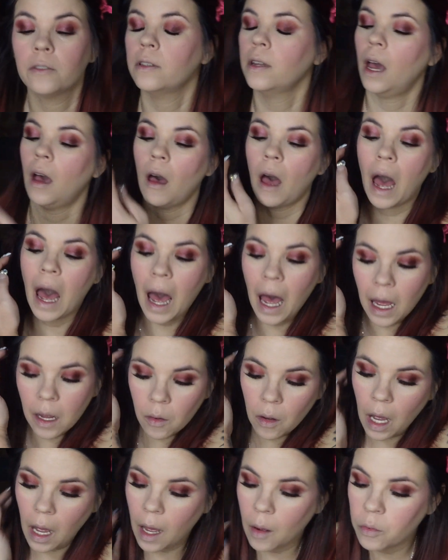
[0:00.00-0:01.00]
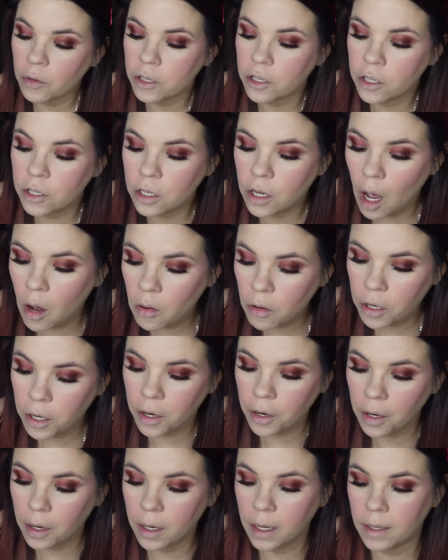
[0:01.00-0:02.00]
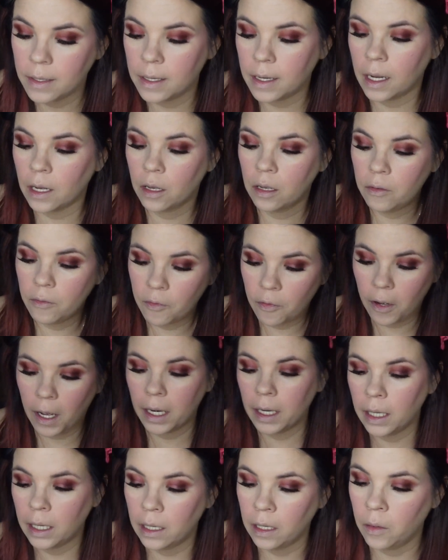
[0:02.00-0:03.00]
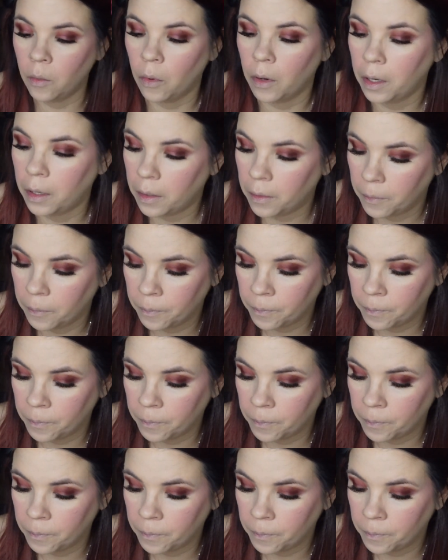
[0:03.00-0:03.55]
Now, I was so curious, and I couldn't find it anywhere.